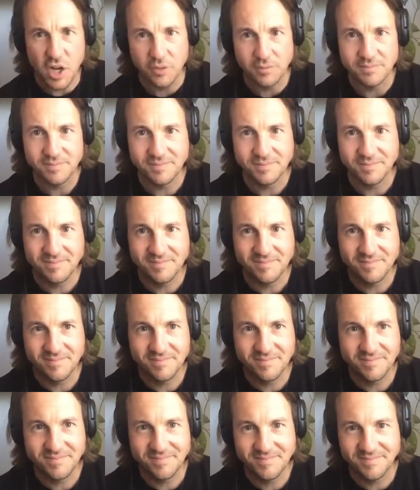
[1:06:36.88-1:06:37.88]
so that's,
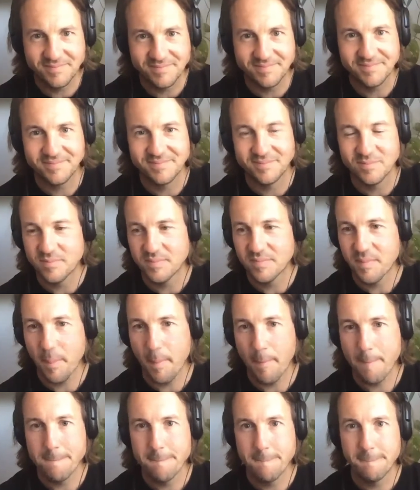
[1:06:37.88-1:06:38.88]

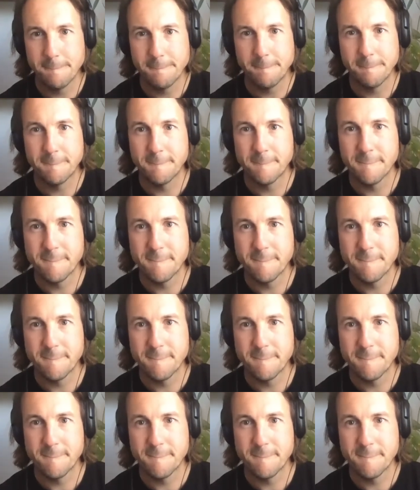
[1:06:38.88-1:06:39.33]
that's impressive. I,